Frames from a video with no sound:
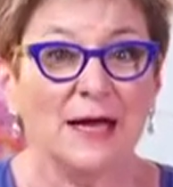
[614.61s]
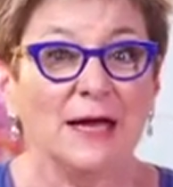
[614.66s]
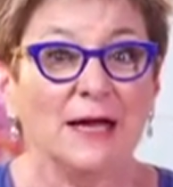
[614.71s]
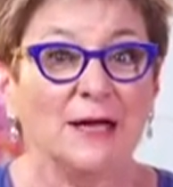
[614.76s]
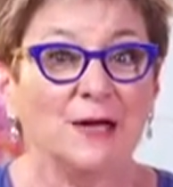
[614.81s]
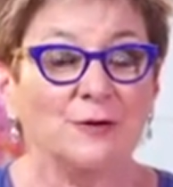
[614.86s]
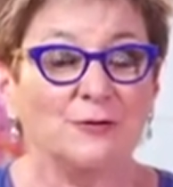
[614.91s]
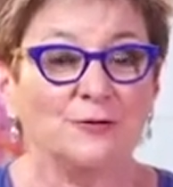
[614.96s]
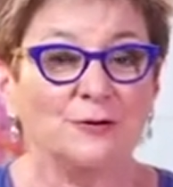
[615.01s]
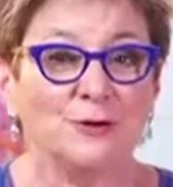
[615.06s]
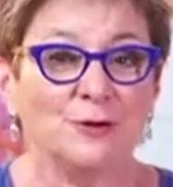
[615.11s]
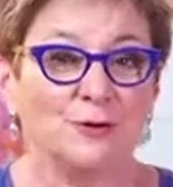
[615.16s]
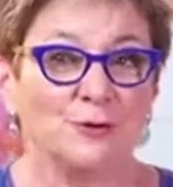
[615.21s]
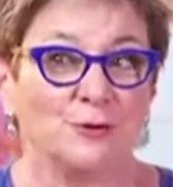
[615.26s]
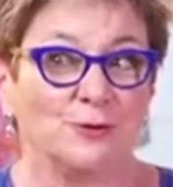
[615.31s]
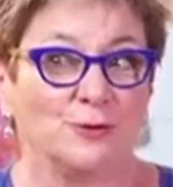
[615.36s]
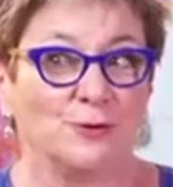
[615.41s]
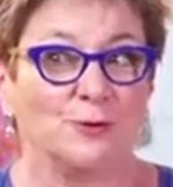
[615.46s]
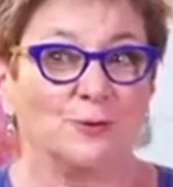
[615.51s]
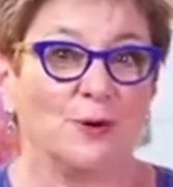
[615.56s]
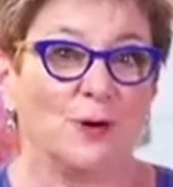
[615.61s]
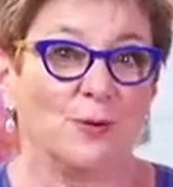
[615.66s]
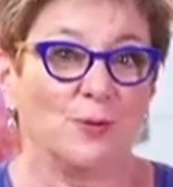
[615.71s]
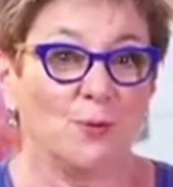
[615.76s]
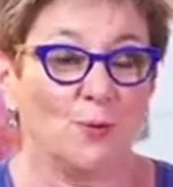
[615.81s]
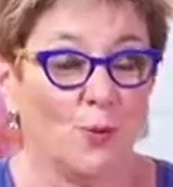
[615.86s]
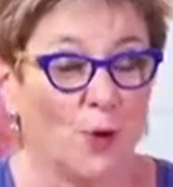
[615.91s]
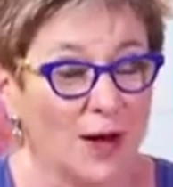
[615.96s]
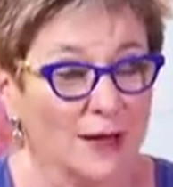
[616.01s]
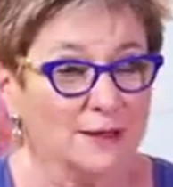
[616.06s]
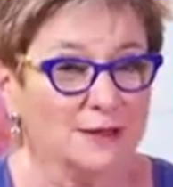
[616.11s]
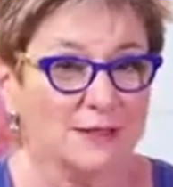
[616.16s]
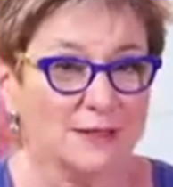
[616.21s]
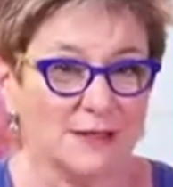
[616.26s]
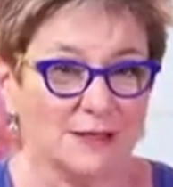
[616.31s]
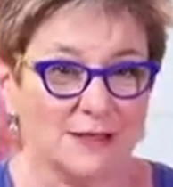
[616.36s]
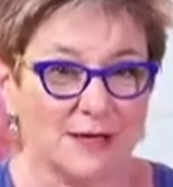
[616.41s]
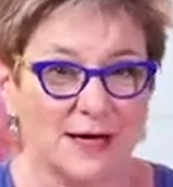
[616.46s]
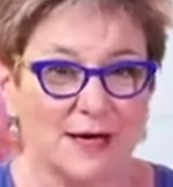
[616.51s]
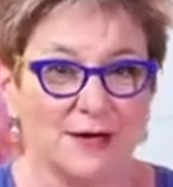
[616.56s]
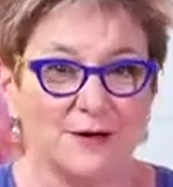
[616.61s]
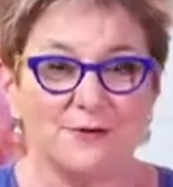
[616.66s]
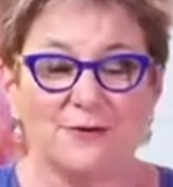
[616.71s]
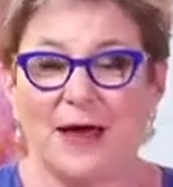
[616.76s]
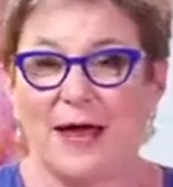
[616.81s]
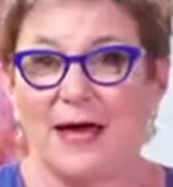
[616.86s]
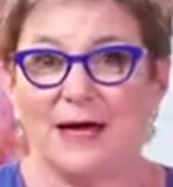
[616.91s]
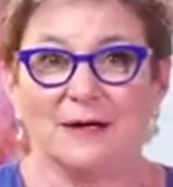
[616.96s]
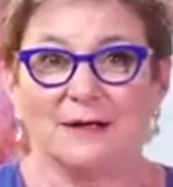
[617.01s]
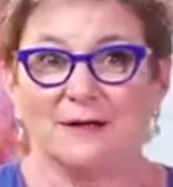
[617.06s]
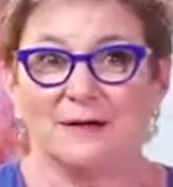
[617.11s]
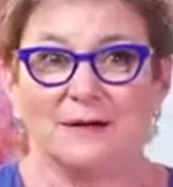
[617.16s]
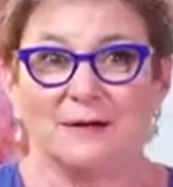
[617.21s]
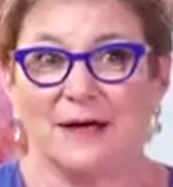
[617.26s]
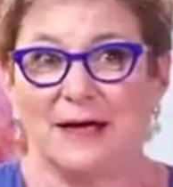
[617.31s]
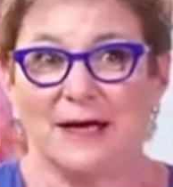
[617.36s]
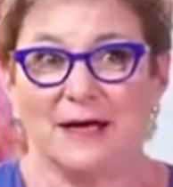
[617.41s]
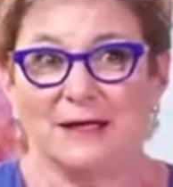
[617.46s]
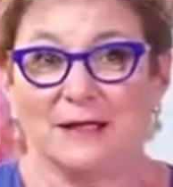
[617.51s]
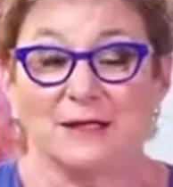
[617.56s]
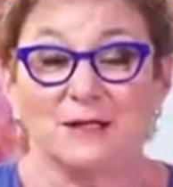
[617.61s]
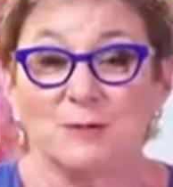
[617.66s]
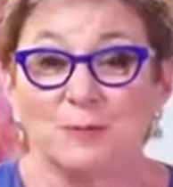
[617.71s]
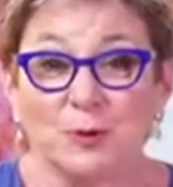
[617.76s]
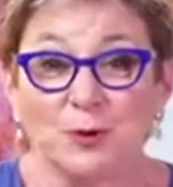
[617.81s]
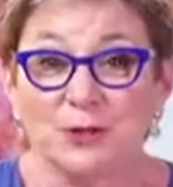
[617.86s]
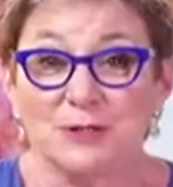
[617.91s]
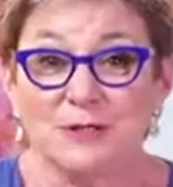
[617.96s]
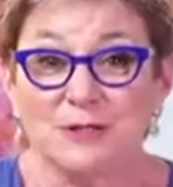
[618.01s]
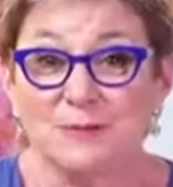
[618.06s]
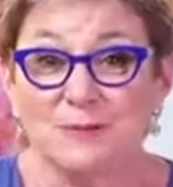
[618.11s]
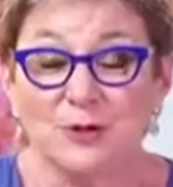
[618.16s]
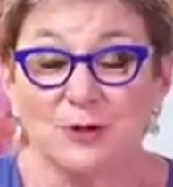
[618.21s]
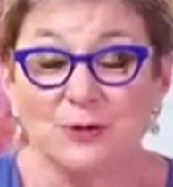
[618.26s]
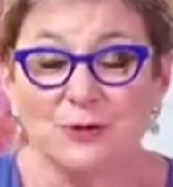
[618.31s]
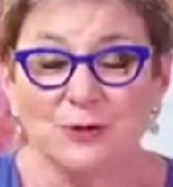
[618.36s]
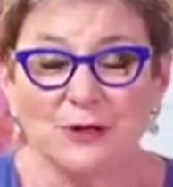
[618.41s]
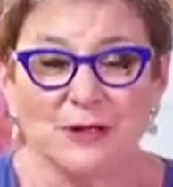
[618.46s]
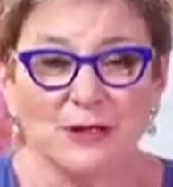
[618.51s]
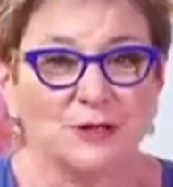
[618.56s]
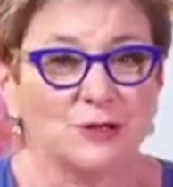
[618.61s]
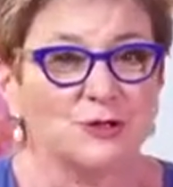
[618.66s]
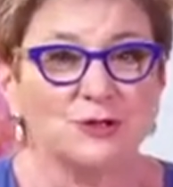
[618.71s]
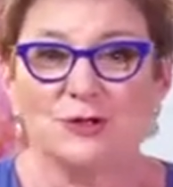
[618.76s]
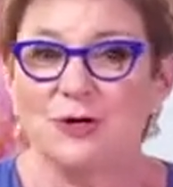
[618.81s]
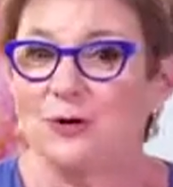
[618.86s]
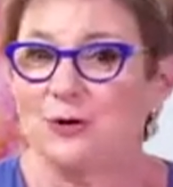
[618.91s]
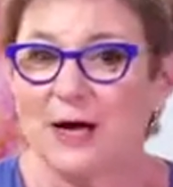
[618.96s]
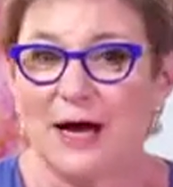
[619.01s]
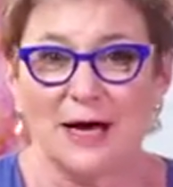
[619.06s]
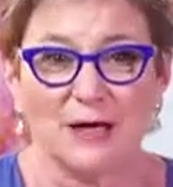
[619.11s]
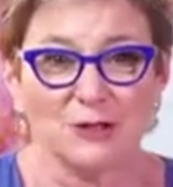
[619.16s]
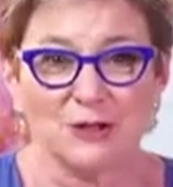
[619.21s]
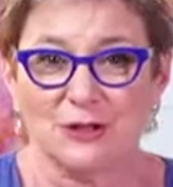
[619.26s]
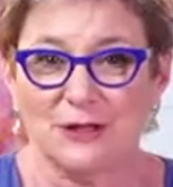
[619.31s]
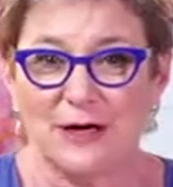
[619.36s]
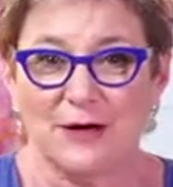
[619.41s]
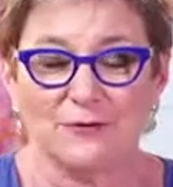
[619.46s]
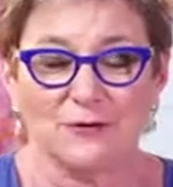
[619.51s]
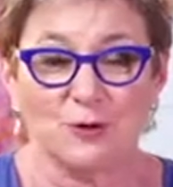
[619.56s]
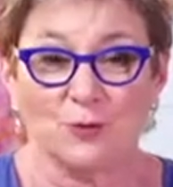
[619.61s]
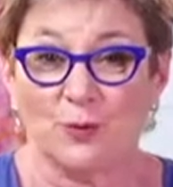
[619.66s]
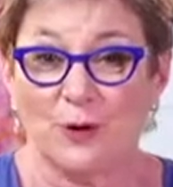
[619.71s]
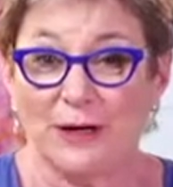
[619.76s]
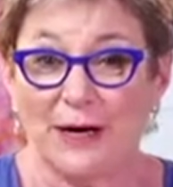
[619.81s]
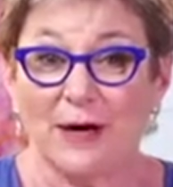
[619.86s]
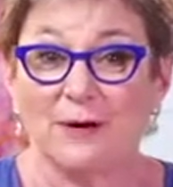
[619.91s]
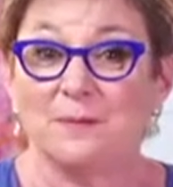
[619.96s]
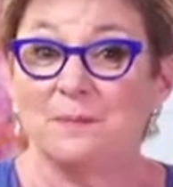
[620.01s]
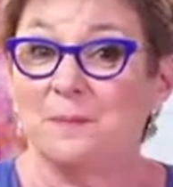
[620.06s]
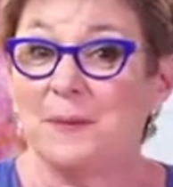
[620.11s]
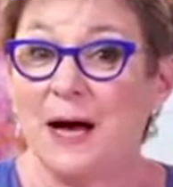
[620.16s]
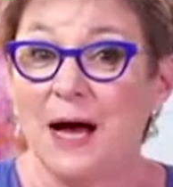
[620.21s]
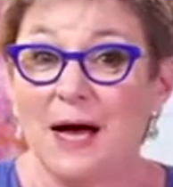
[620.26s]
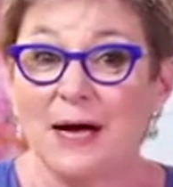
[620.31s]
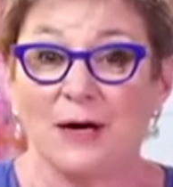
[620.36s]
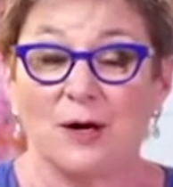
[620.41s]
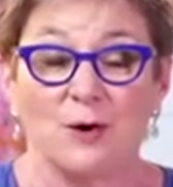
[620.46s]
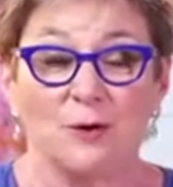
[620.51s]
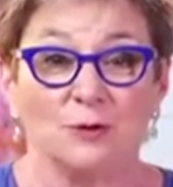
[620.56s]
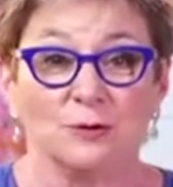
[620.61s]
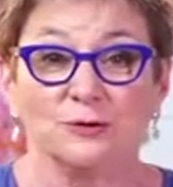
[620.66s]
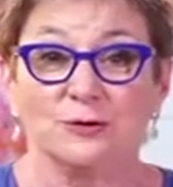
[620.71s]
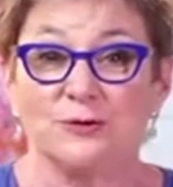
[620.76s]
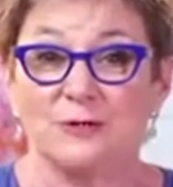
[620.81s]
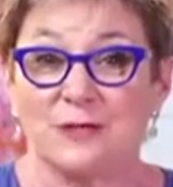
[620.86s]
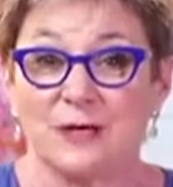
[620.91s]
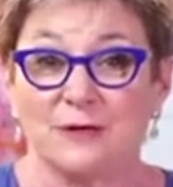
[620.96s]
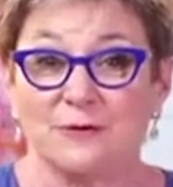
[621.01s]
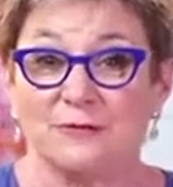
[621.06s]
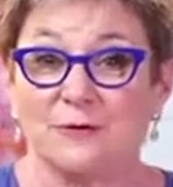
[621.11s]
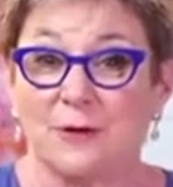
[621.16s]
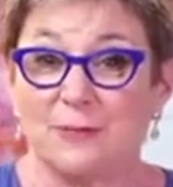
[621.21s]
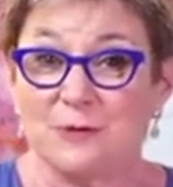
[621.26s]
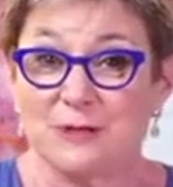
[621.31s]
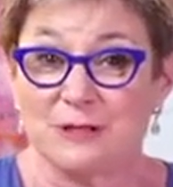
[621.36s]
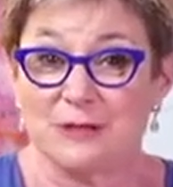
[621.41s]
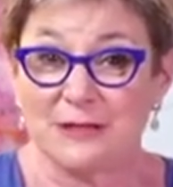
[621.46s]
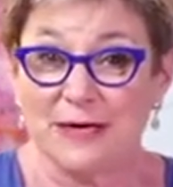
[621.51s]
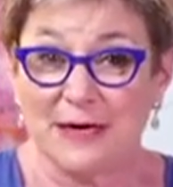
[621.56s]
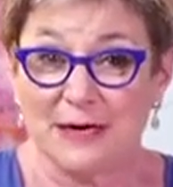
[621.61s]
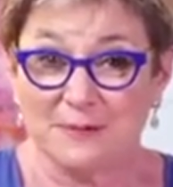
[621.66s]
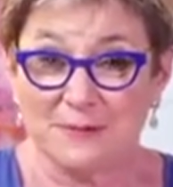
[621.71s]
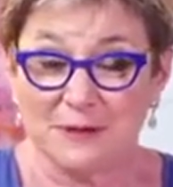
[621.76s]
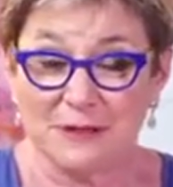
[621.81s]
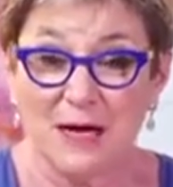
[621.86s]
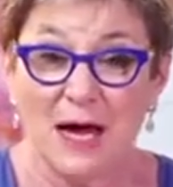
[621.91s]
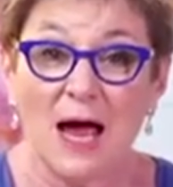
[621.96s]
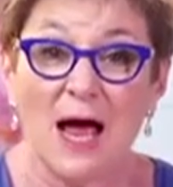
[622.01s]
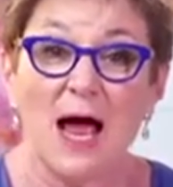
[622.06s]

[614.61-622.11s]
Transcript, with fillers: If you want to save and, and explore some new things, you don't actually have to run out and buy a whole new set of rubber stamps.